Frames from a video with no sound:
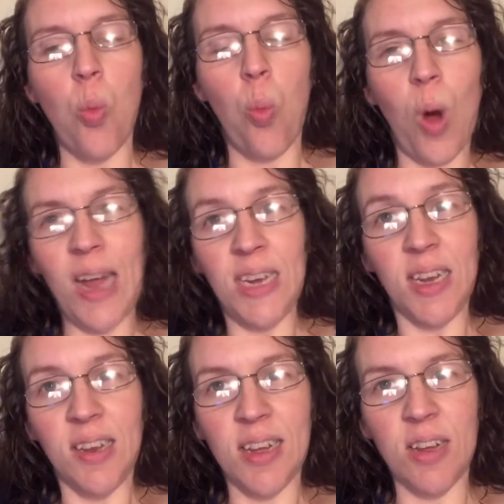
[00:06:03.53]

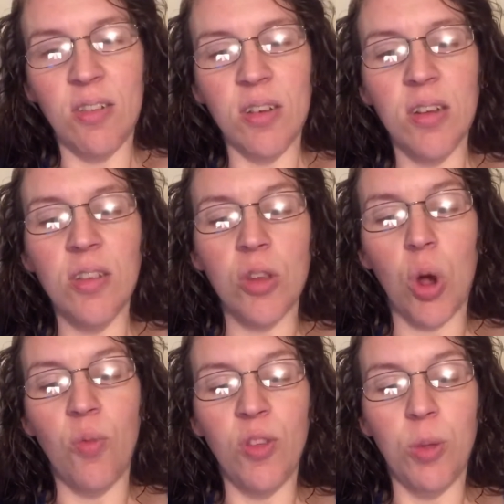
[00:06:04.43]
winding down, so
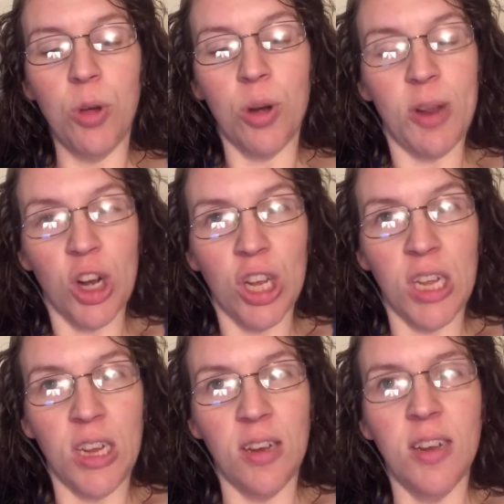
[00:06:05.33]
hopefully we'll go to bed
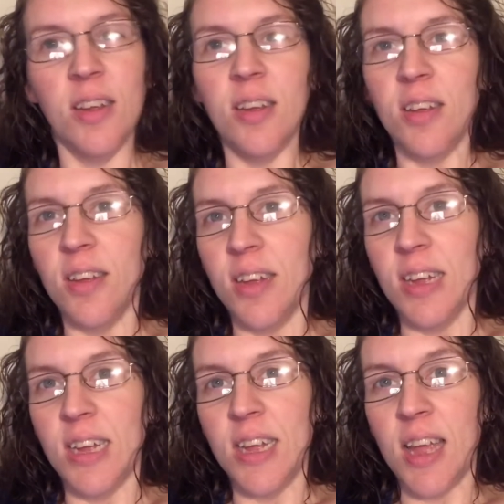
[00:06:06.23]
early
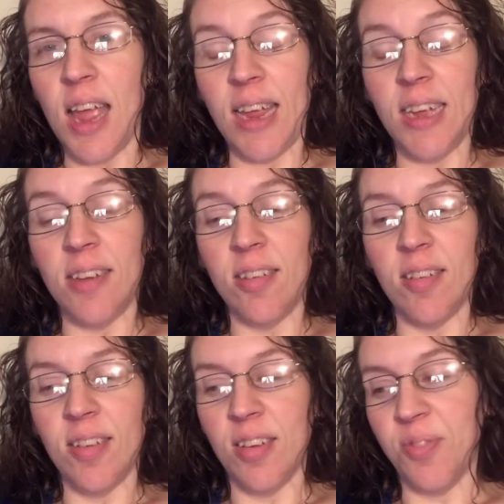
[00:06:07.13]

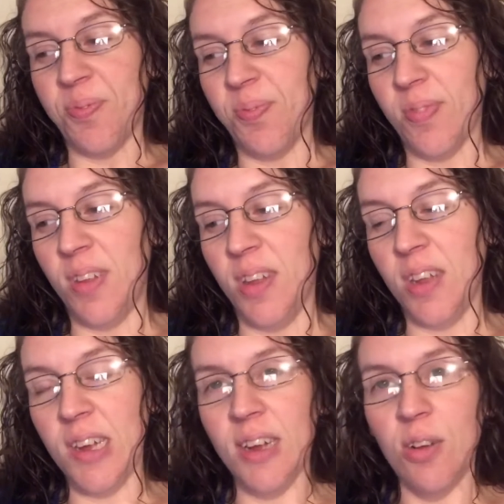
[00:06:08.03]
and
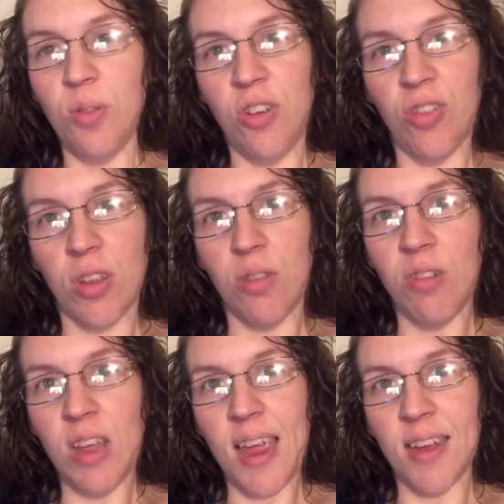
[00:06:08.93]
yeah, we're just gonna
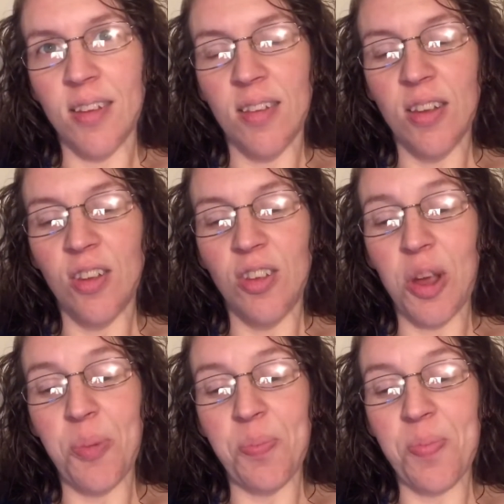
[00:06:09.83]
relax.
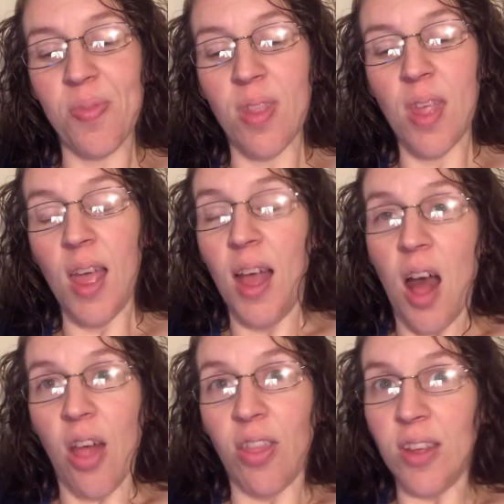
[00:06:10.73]
So
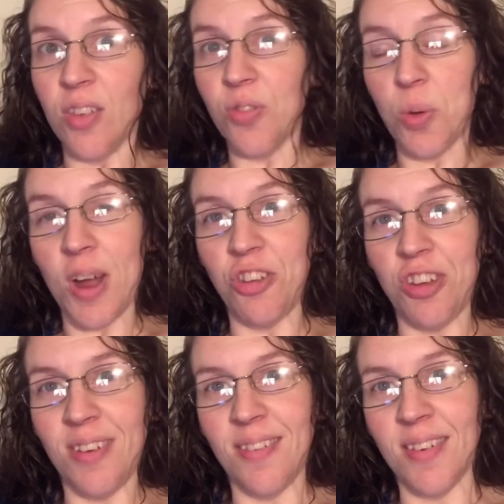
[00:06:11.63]
thanks for
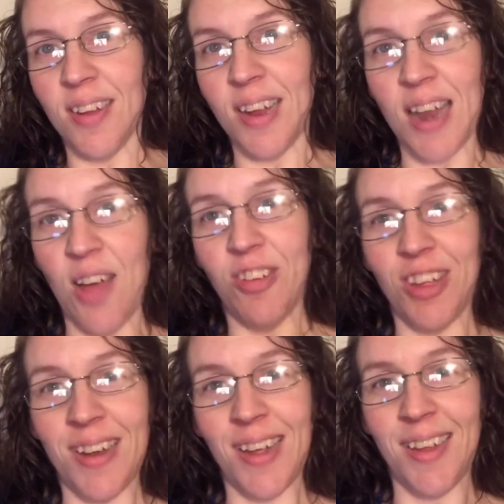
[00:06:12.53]
watching and have a
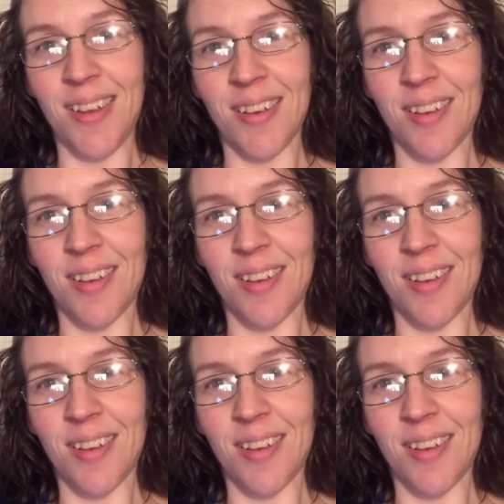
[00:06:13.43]
good night.